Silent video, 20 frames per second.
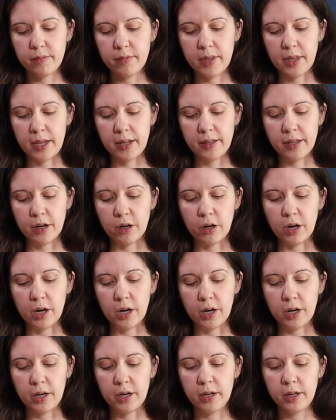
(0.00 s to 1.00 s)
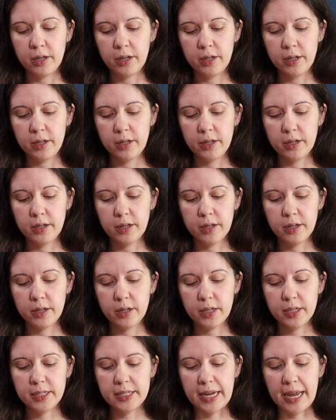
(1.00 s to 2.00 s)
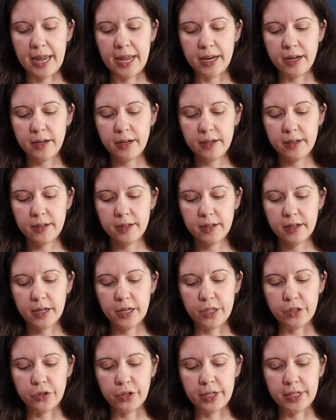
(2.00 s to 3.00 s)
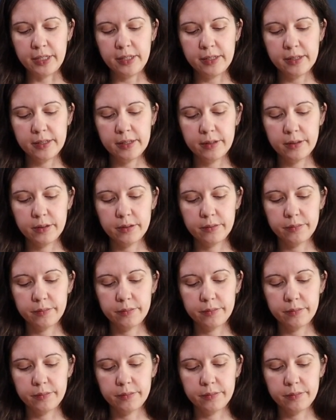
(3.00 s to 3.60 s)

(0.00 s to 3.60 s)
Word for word: that there are ten hundreds